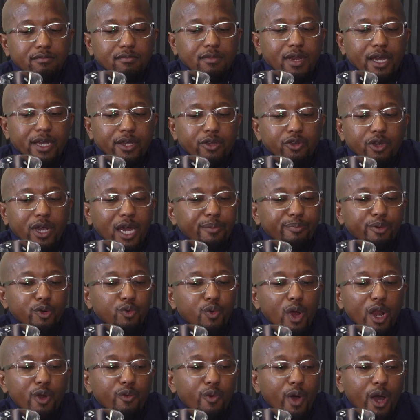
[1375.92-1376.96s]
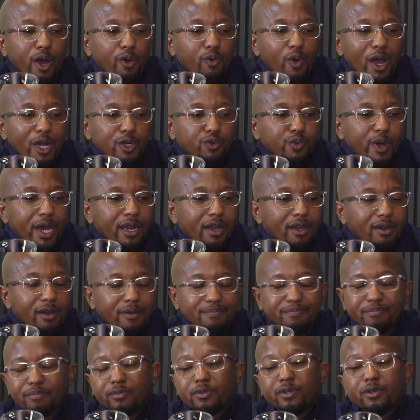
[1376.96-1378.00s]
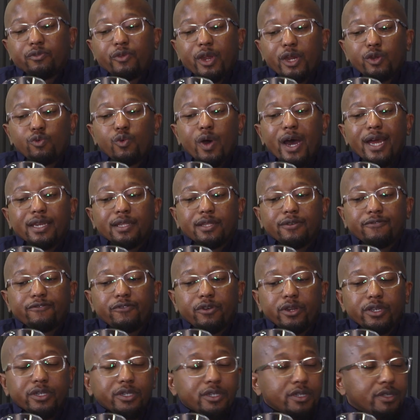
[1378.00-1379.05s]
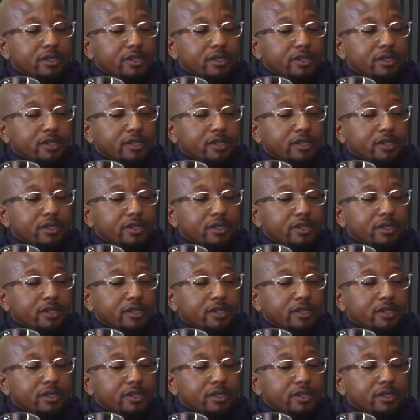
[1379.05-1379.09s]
Like you can't put white wine, red wine in the fridge.